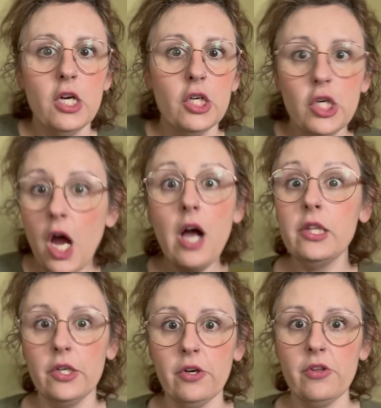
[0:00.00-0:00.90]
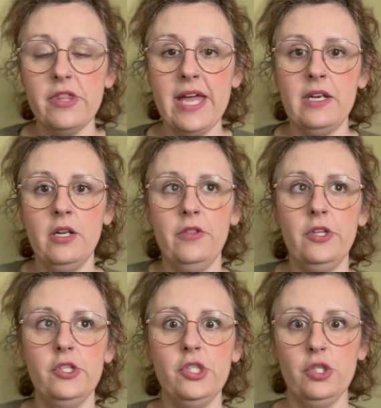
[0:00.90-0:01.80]
color than
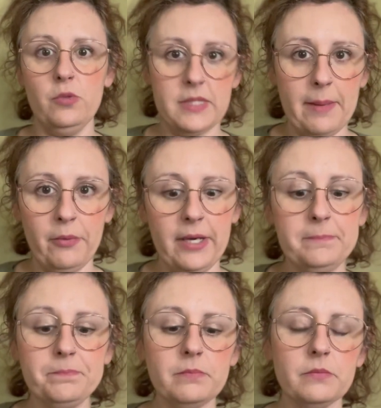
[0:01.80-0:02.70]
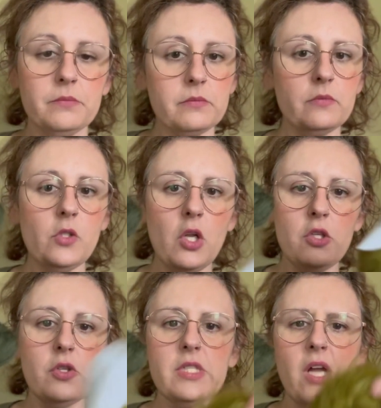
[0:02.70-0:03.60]
the 2 separate.
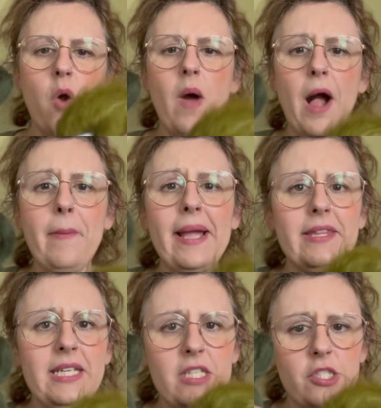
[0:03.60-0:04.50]
So I was like, oh, I'll buy these